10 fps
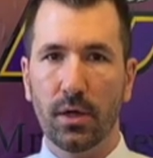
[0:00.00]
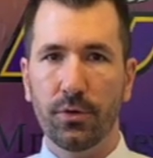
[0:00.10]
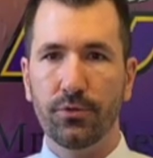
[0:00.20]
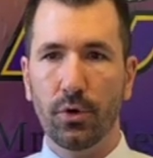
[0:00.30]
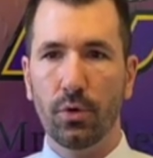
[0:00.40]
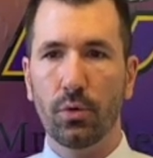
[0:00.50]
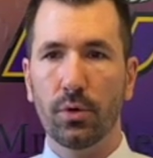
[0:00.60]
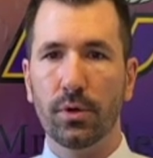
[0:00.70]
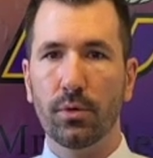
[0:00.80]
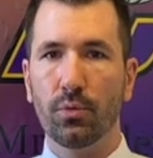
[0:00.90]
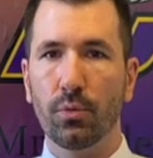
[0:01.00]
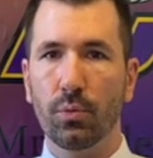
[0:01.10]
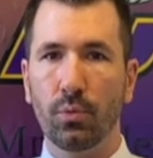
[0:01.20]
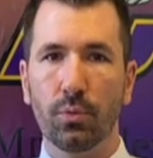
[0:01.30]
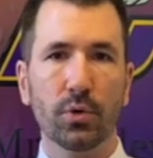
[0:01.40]
So
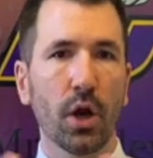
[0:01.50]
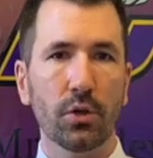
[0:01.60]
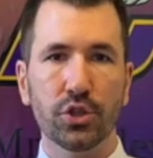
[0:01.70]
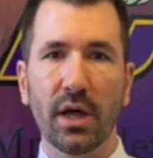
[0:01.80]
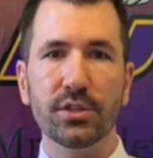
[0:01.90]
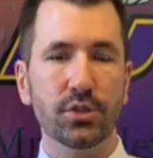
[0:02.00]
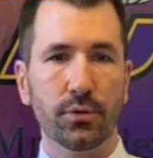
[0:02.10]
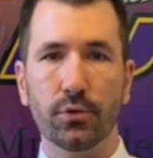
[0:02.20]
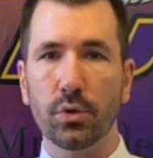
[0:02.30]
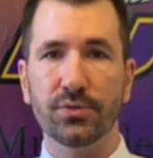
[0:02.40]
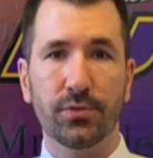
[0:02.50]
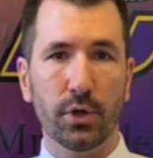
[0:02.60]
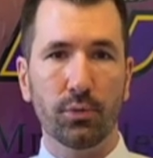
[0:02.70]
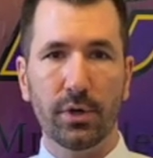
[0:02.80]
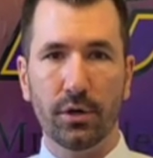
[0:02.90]
college classes are, of course,
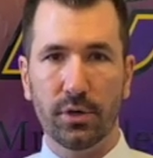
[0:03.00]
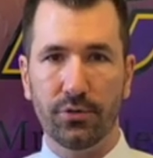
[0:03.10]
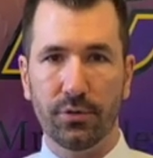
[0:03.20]
very rigorous.